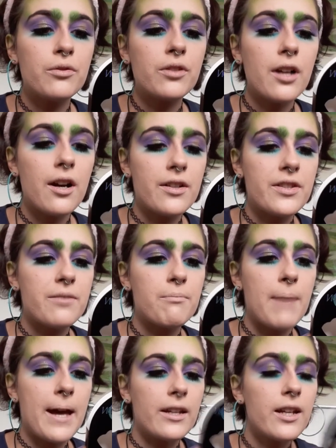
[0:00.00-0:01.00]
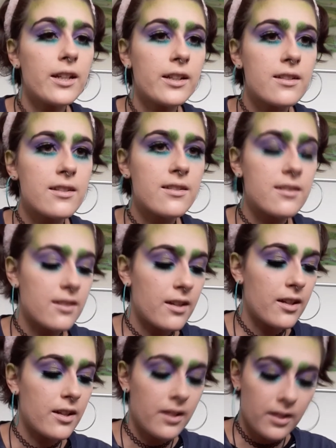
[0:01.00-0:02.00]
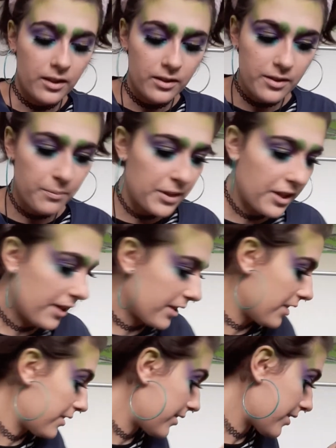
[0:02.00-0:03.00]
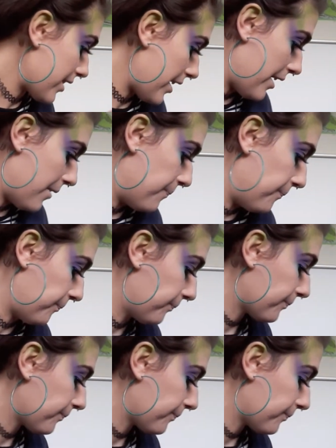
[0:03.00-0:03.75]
Cosmetics. To be honest, I'm